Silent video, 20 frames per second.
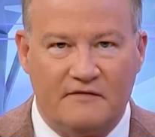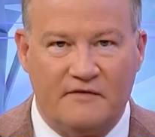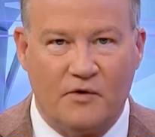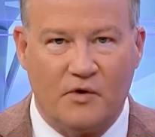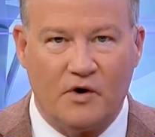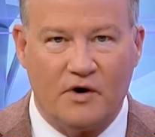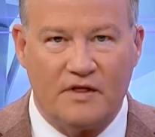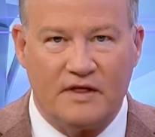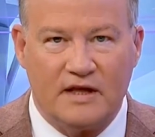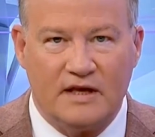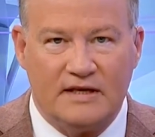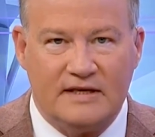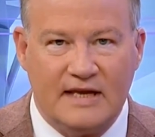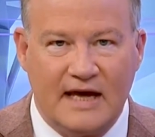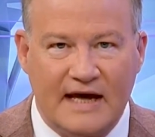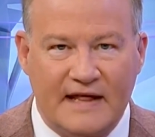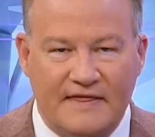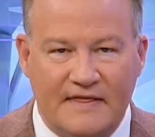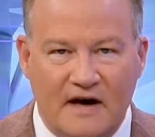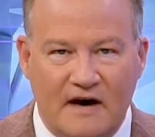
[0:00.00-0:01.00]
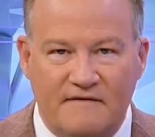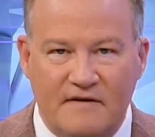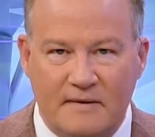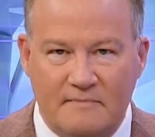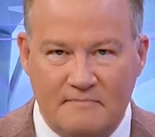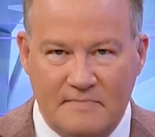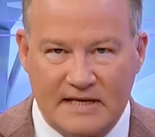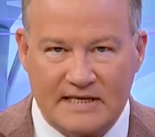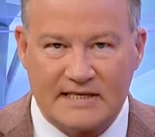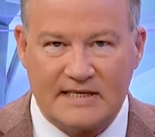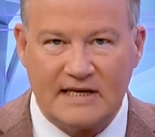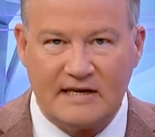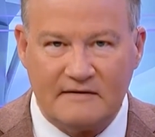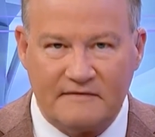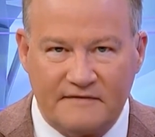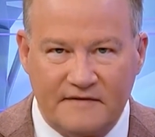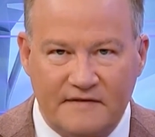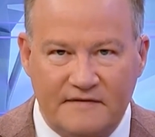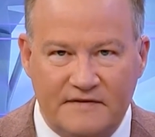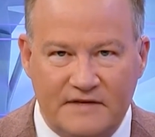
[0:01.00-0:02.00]
for the death of a missing
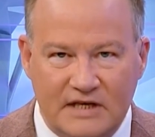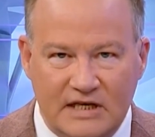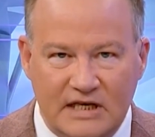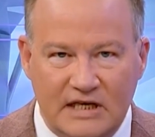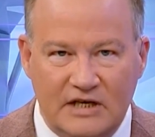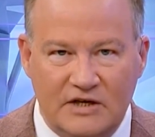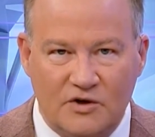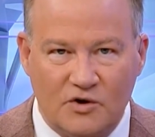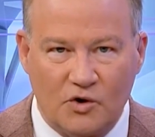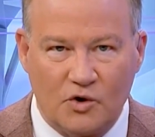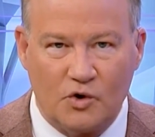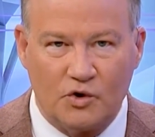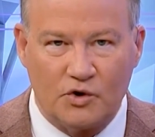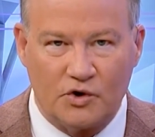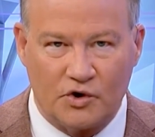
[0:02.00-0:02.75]
15 year old